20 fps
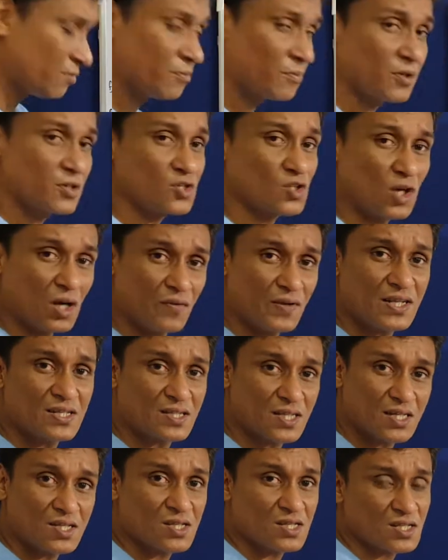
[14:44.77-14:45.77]
solving
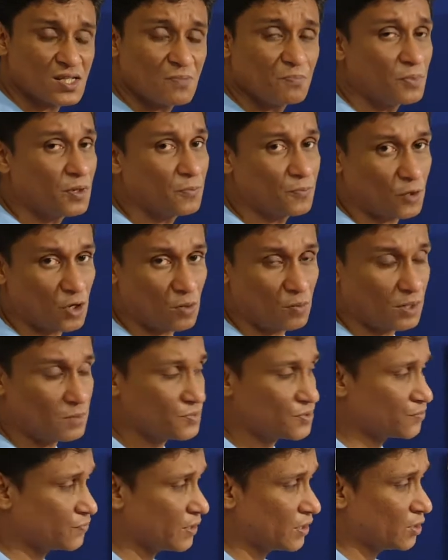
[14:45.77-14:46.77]
such simple
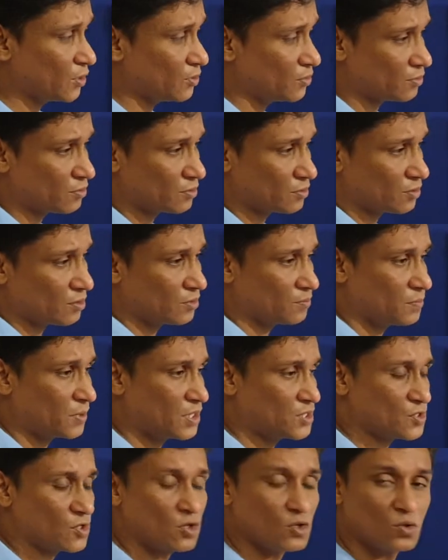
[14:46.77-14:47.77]
problems, we will
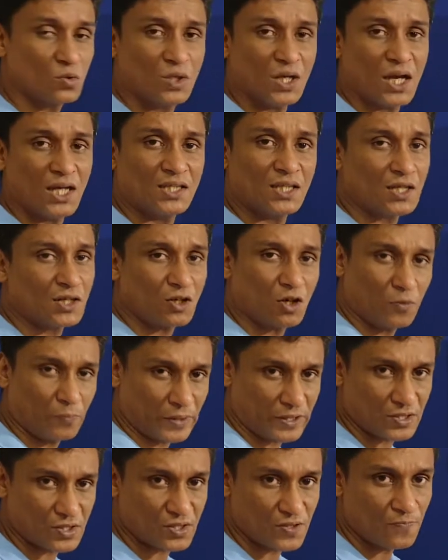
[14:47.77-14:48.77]
pass on to the other
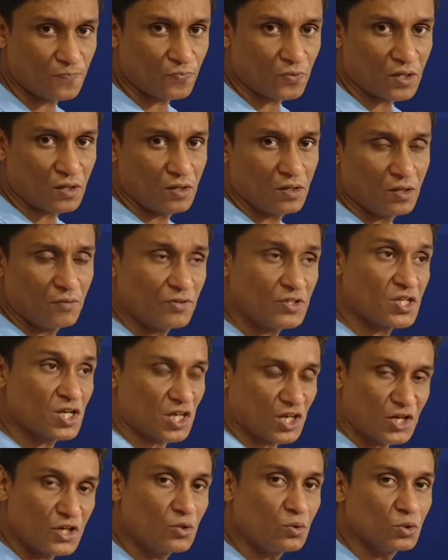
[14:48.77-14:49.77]
topics which
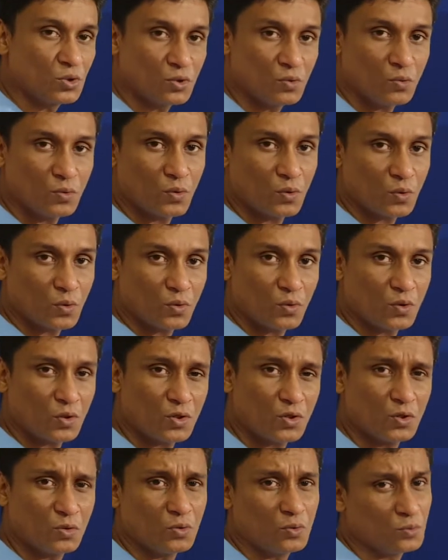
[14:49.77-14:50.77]
are new
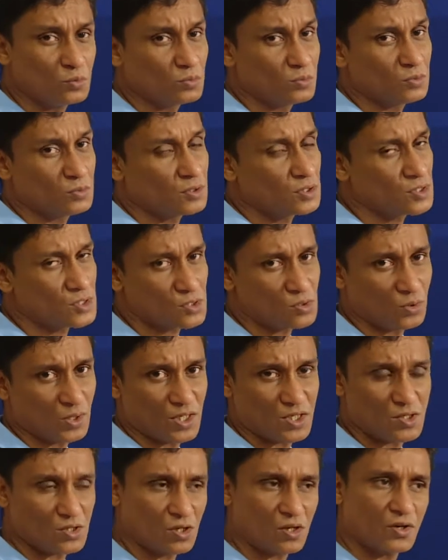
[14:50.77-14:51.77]
to
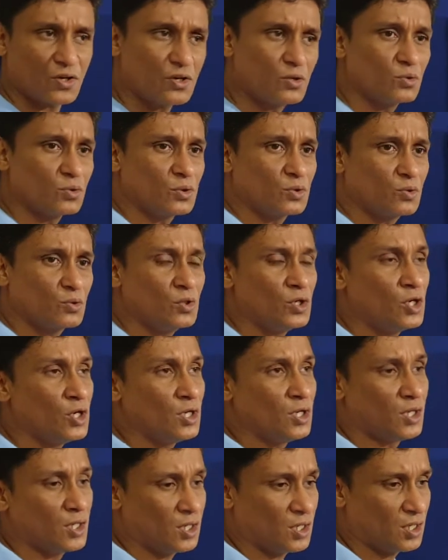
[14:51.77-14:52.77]
students or
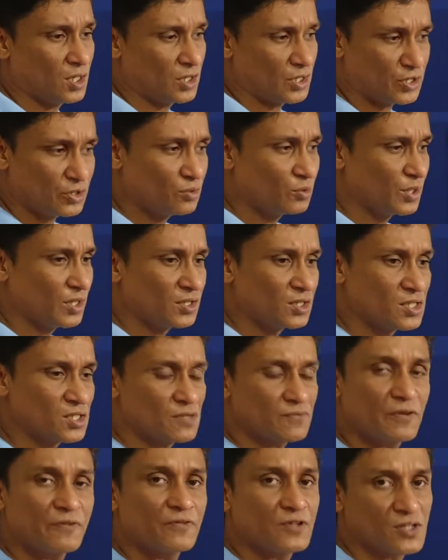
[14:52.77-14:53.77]
new in
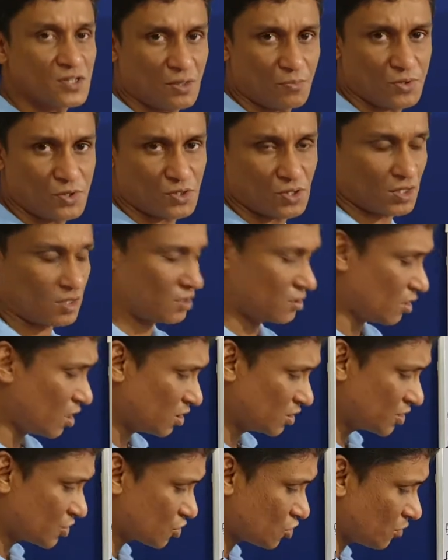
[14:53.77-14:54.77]
this 5th semester.
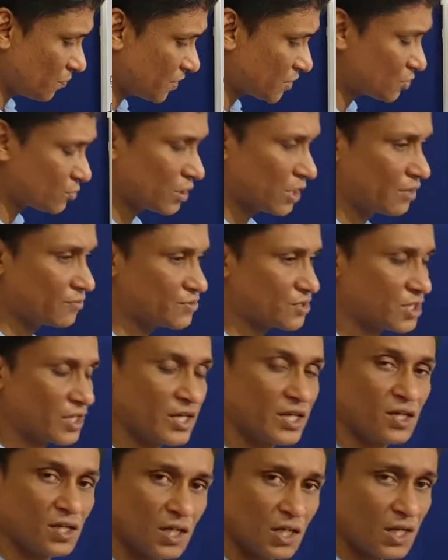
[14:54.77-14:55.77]
All these topics we have
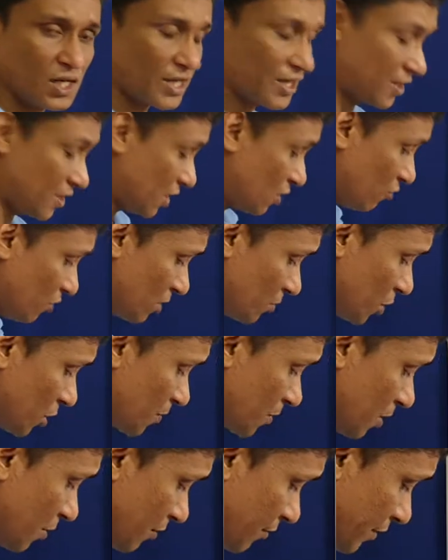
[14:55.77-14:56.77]
studied earlier. Now one more
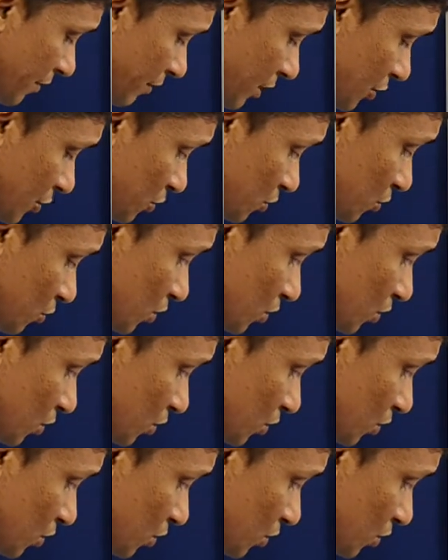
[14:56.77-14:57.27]
problem we will do